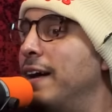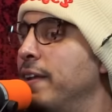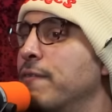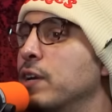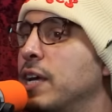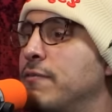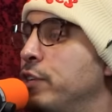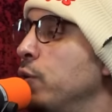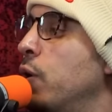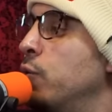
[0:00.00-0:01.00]
they, I never
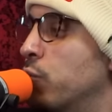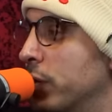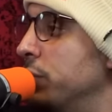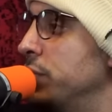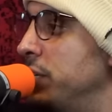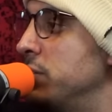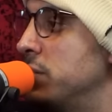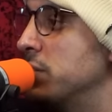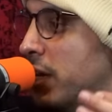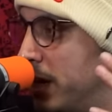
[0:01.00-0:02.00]
have you owned real
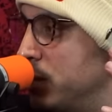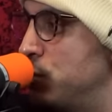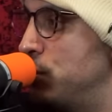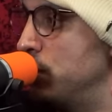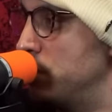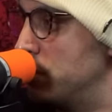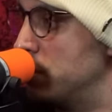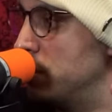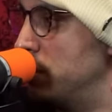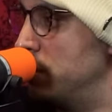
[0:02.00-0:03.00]
Yeezys like his shoes?